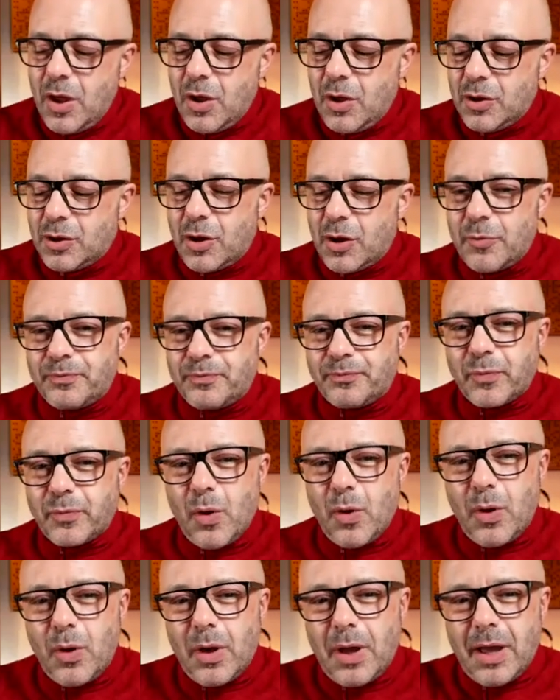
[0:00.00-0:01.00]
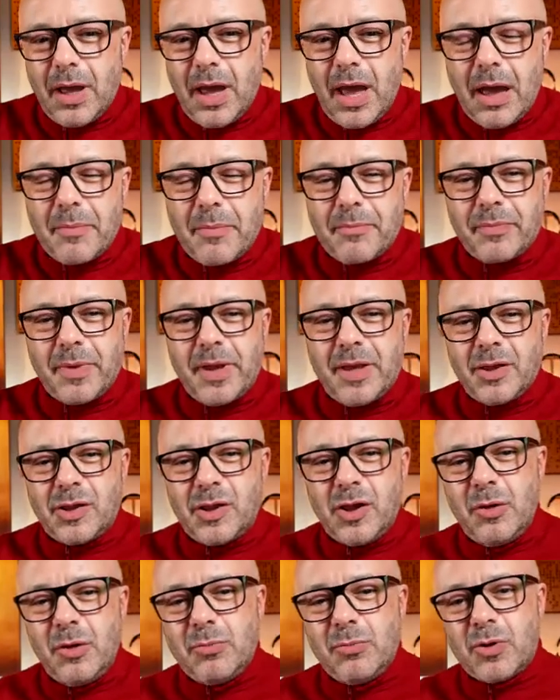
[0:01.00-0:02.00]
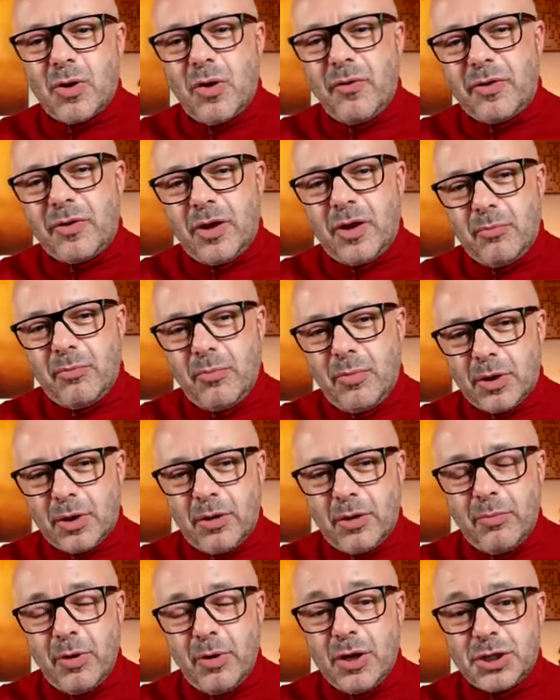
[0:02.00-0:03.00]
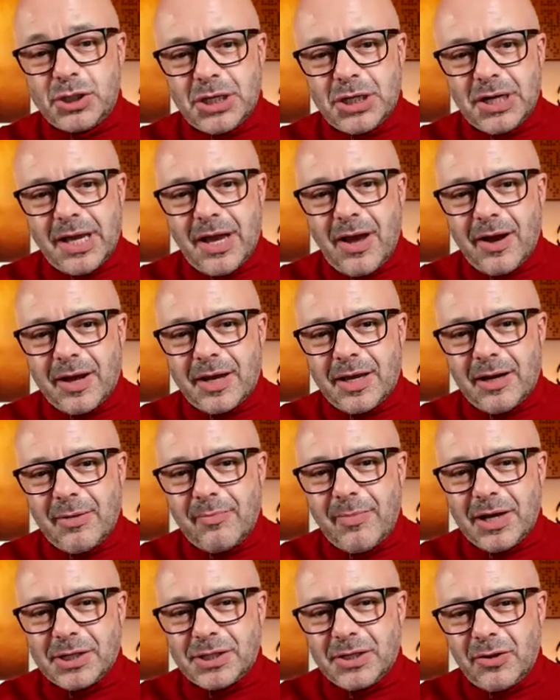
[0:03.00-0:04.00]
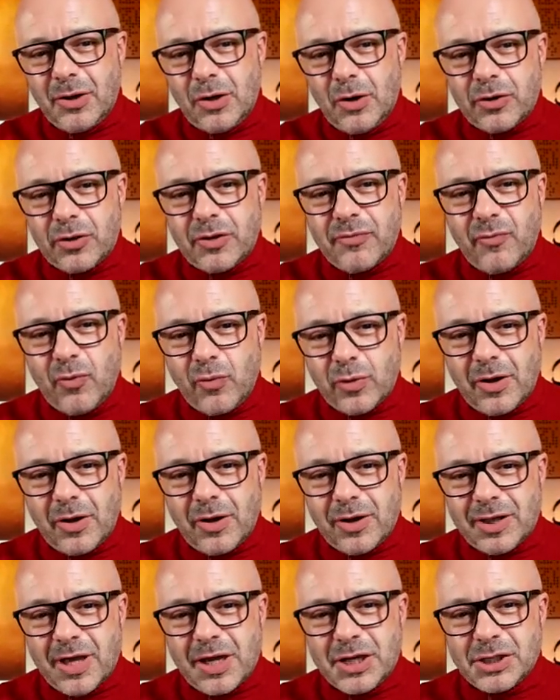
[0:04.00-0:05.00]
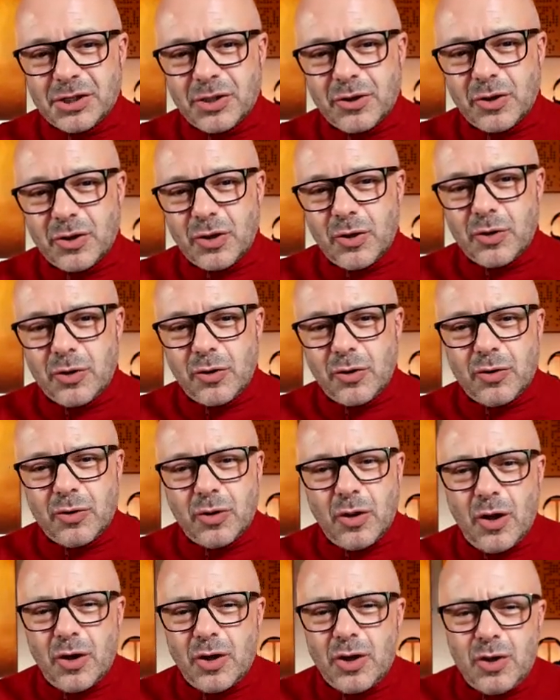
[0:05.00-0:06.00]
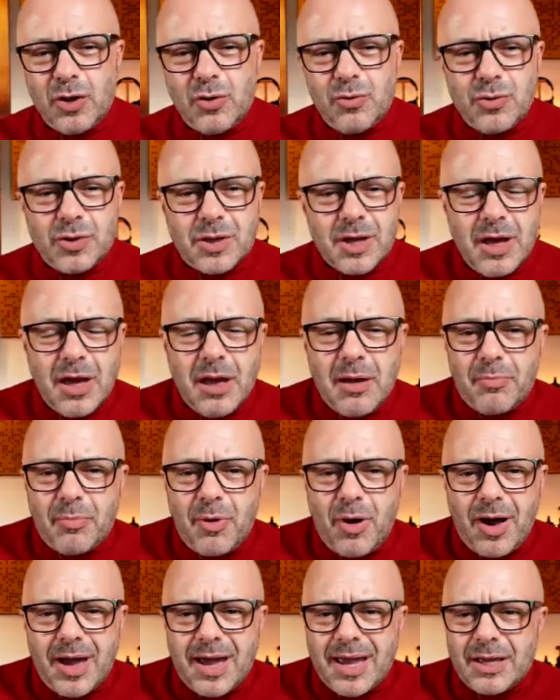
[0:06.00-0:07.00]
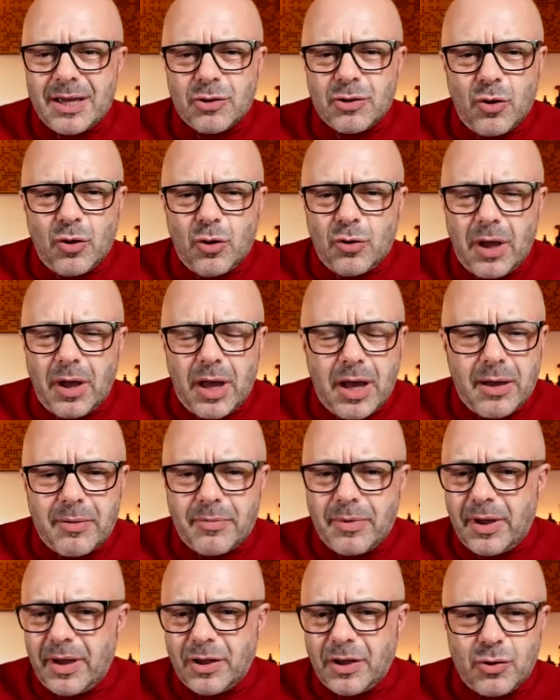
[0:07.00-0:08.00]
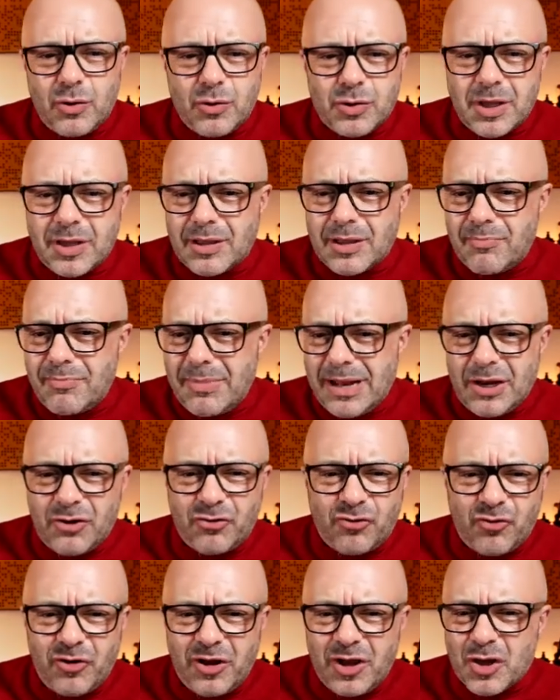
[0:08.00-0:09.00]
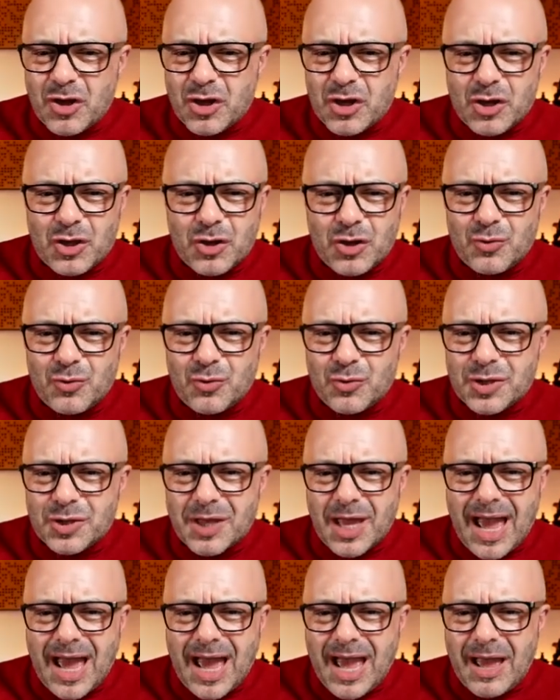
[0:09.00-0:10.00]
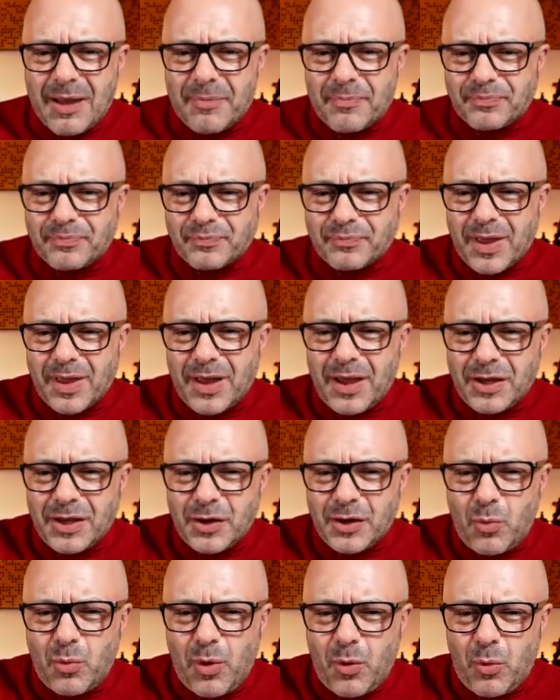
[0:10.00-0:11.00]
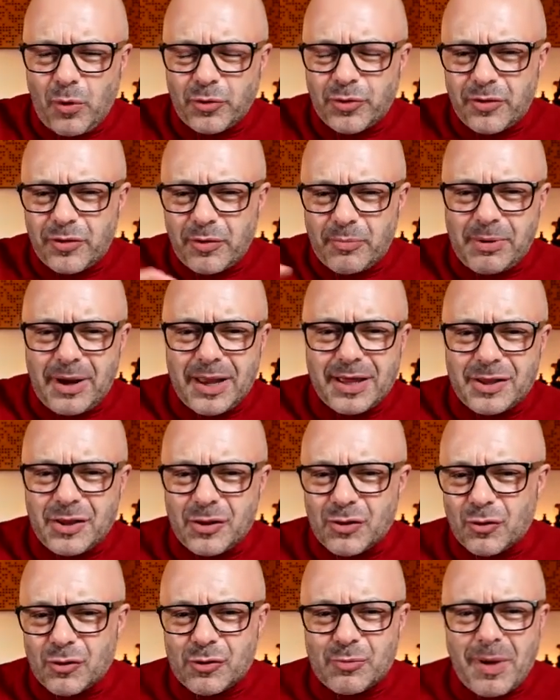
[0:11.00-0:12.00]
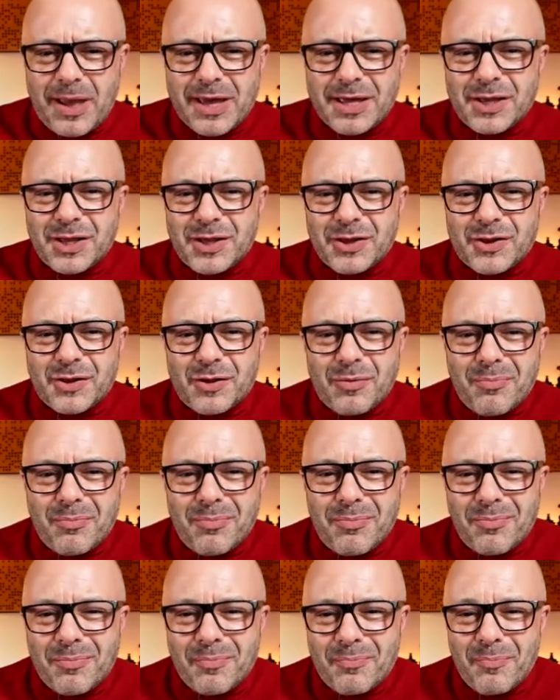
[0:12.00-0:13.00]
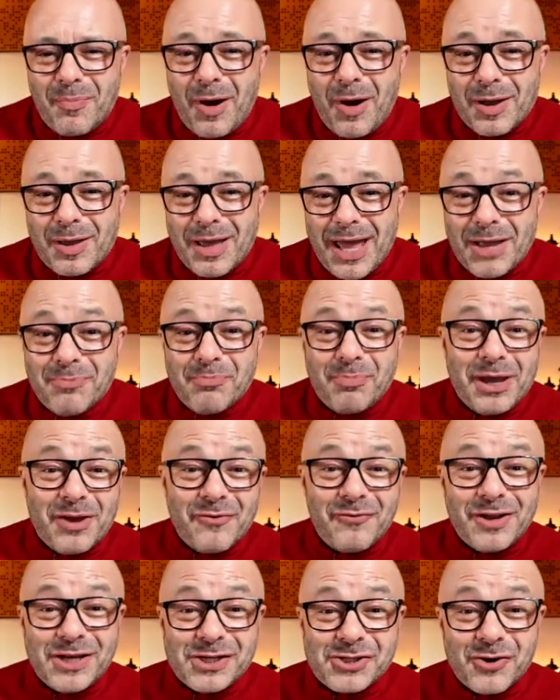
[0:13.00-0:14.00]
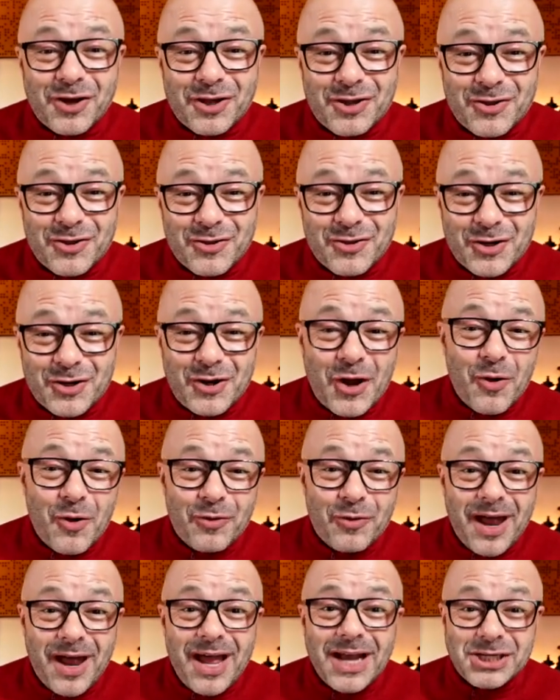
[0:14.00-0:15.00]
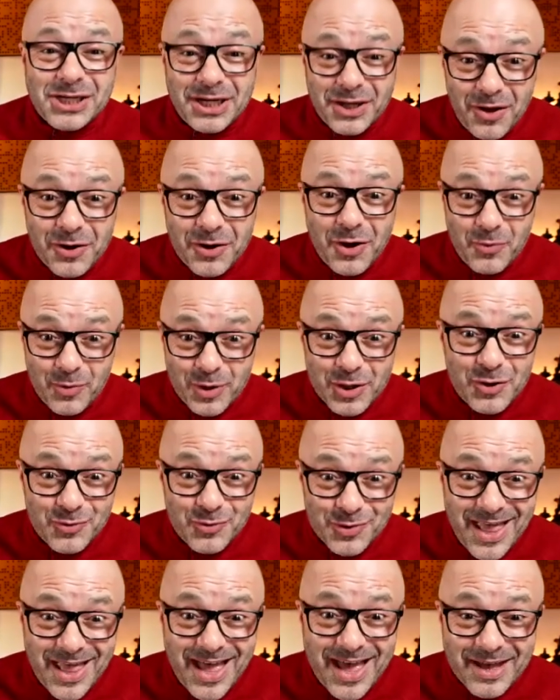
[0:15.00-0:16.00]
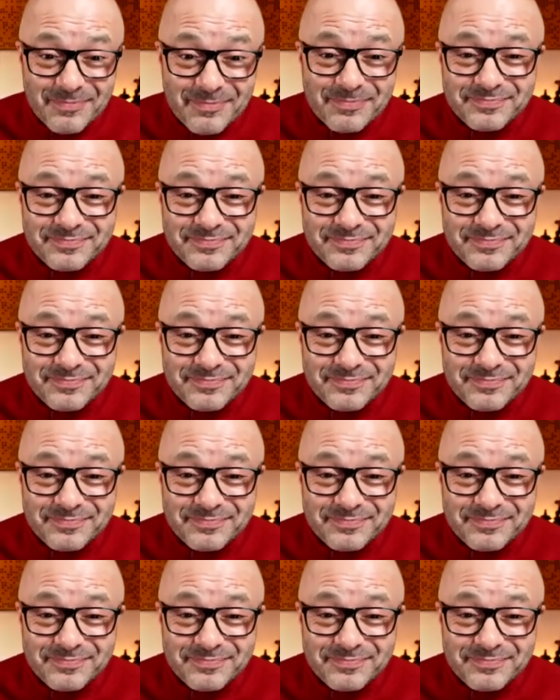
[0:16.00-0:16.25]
So in terms of commercially, I can imagine that lots of organizations use you. Are you used are you used in the military? Are you used, what other places or spaces that might it be of interest to know that actually, oh no, we use there?